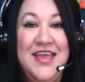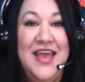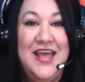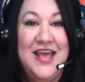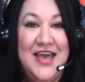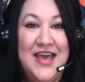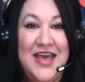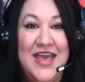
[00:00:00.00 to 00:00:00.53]

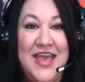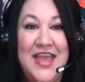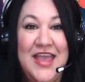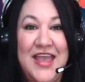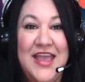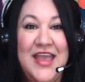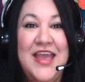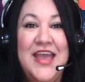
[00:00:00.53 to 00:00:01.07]

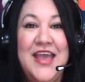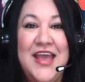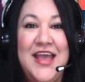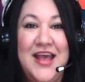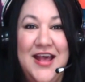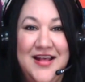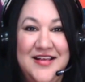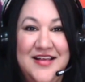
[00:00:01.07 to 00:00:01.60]

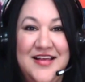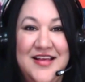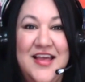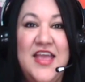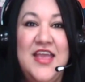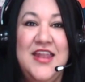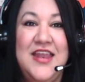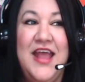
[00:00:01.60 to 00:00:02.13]

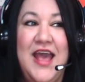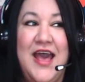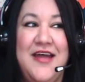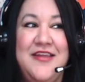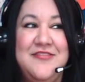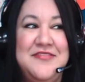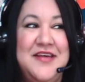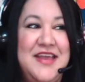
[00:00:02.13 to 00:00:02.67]
And how
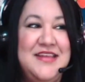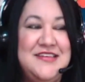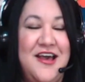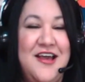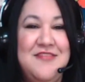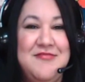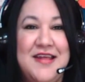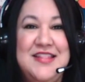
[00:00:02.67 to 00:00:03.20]
do I
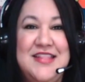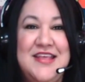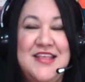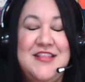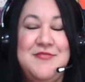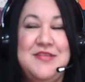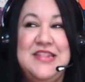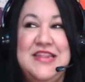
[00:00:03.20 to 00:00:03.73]
talk about
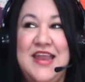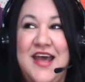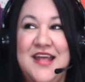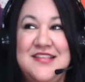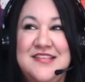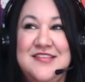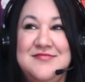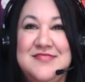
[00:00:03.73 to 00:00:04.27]
this with
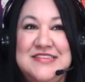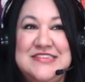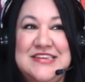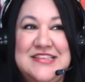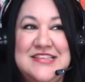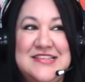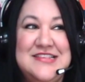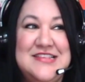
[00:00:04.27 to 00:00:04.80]
not too much
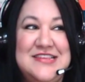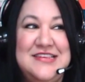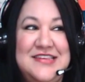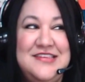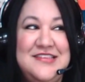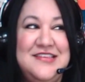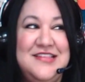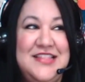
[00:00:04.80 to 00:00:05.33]

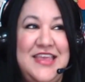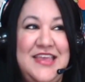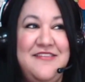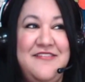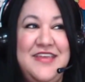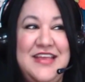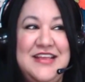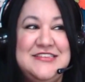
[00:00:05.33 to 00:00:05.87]
incidental
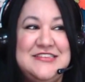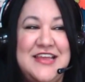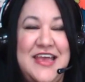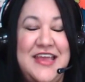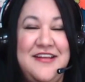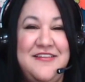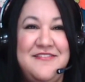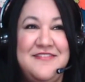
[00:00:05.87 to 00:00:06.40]
language?
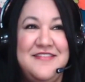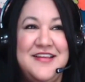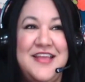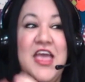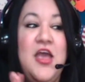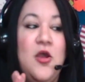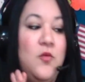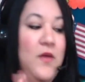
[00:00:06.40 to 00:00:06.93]
I don't really,
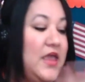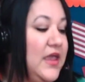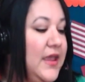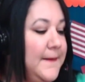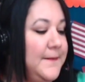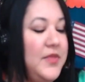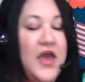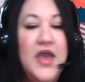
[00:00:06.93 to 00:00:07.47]
right?
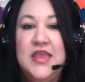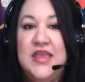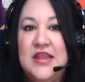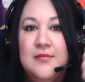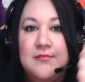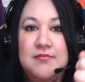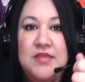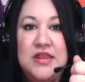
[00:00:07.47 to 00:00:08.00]
I can
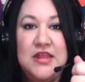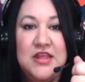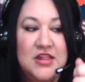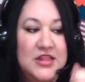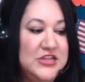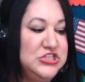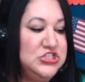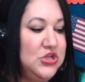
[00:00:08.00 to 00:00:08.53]

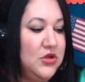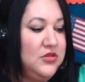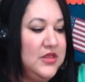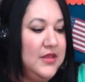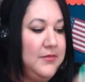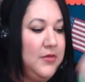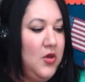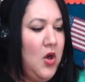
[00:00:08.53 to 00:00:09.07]
immediately show
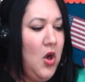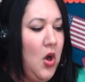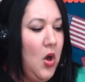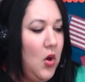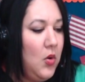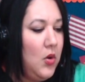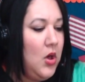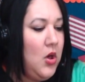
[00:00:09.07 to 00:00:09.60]
them,
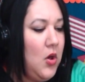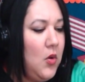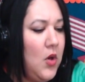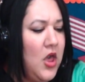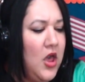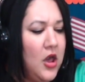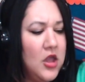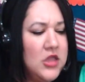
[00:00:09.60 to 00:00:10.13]

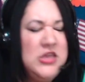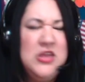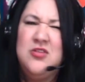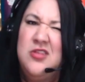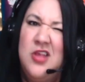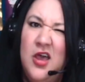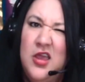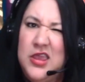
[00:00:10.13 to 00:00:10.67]
are you
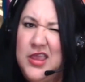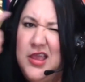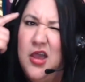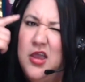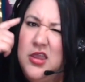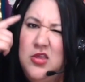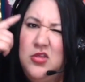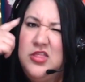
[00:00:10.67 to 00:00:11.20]

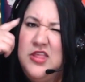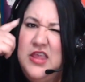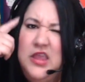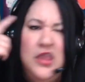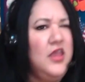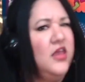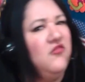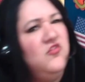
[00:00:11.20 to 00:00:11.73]

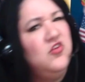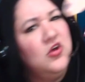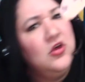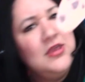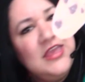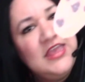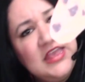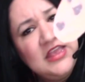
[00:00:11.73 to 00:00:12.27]
thinking of
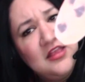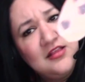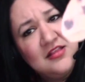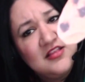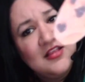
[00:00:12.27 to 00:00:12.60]
cookies?